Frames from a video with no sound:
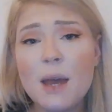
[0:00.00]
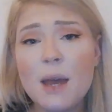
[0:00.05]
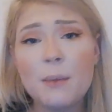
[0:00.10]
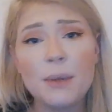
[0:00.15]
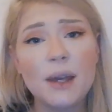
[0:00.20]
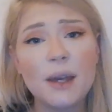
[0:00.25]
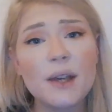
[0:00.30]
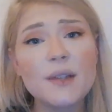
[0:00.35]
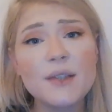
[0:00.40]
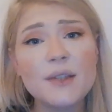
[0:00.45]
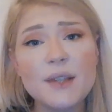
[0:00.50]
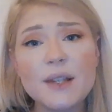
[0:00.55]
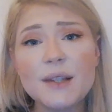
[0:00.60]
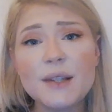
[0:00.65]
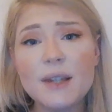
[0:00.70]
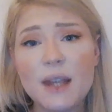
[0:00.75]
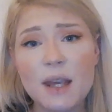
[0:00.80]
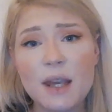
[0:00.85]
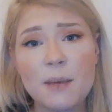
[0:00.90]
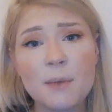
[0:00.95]
because
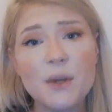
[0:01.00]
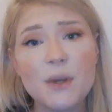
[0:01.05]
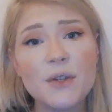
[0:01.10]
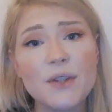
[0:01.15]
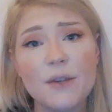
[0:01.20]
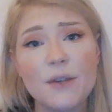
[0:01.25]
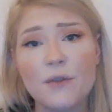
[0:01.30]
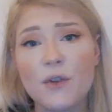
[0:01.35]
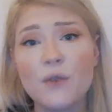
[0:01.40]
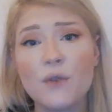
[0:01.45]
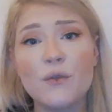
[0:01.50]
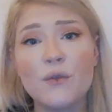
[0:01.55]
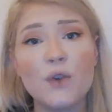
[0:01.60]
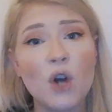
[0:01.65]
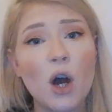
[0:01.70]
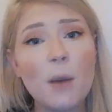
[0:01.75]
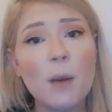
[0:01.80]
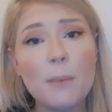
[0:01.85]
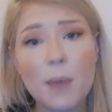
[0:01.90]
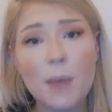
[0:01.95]
these emails, if you've
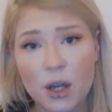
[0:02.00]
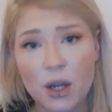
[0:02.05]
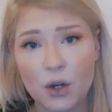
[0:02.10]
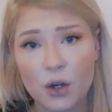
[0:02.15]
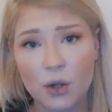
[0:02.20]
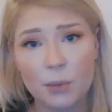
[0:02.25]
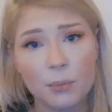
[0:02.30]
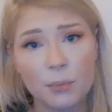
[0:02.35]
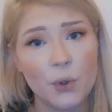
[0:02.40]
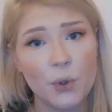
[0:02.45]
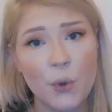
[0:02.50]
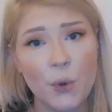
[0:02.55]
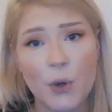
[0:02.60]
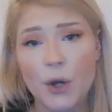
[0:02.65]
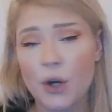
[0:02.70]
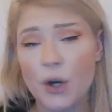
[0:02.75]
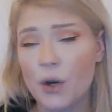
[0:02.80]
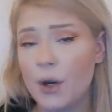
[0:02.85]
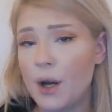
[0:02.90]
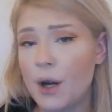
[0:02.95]
not met your
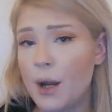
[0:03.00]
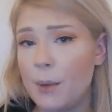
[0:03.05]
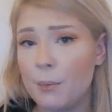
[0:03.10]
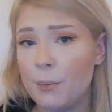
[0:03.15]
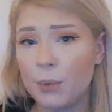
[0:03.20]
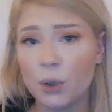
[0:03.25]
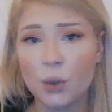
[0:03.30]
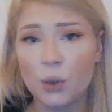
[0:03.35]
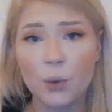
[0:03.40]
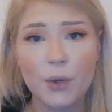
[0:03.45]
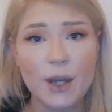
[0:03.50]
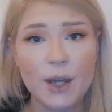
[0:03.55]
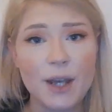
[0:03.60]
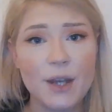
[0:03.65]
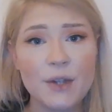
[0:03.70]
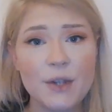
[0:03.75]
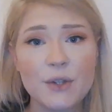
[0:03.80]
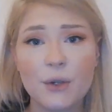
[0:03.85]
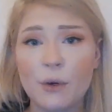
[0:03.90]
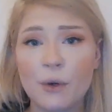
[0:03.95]
employer,
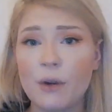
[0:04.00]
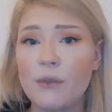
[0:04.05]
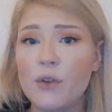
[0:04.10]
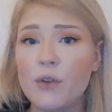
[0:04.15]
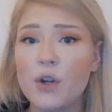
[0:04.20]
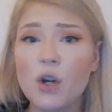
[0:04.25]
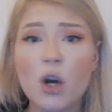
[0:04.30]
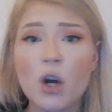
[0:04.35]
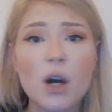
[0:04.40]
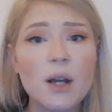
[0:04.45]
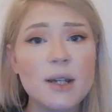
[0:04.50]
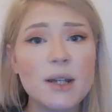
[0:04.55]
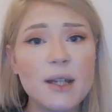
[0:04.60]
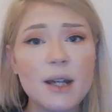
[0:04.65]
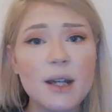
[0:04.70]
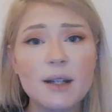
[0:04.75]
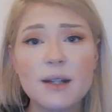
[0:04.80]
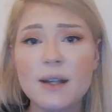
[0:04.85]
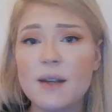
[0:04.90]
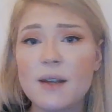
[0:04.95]
employees, or if you're
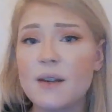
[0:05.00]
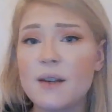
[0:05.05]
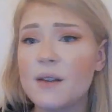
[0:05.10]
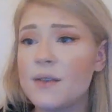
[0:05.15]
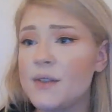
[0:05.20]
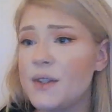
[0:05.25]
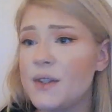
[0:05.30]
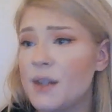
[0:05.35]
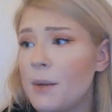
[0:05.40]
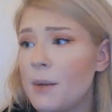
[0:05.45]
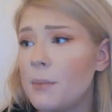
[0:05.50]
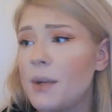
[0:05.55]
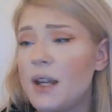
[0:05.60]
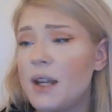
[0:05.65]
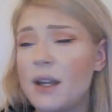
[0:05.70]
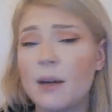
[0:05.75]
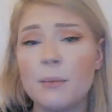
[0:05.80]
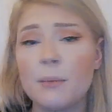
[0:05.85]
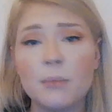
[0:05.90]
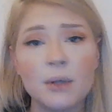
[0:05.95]
contacting somebody
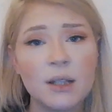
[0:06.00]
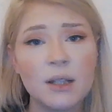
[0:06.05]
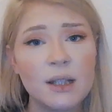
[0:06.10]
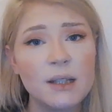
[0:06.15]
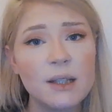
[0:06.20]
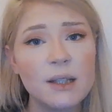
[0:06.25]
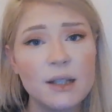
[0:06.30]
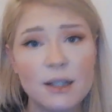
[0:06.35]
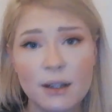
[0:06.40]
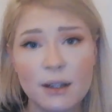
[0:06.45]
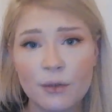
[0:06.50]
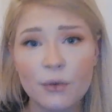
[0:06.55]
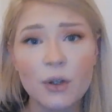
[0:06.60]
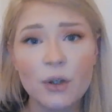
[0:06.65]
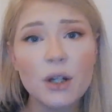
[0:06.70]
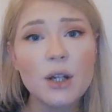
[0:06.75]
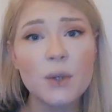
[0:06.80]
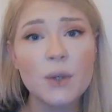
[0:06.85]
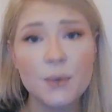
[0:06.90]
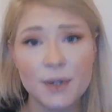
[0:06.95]
completely
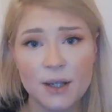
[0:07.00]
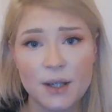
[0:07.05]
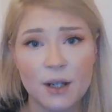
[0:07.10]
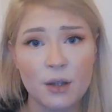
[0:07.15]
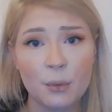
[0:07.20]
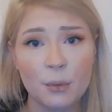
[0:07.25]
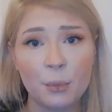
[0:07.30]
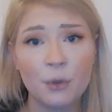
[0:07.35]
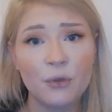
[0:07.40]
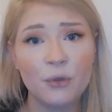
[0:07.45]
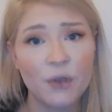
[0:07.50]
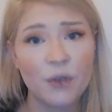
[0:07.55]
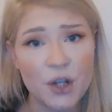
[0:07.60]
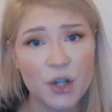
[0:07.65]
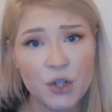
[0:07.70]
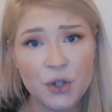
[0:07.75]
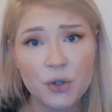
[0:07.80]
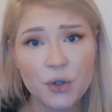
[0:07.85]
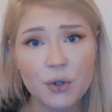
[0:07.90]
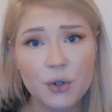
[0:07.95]
different who's another
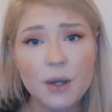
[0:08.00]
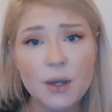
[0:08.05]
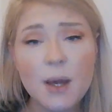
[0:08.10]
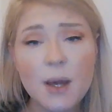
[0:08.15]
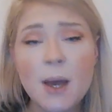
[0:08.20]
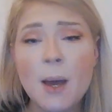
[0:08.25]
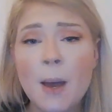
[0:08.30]
professional,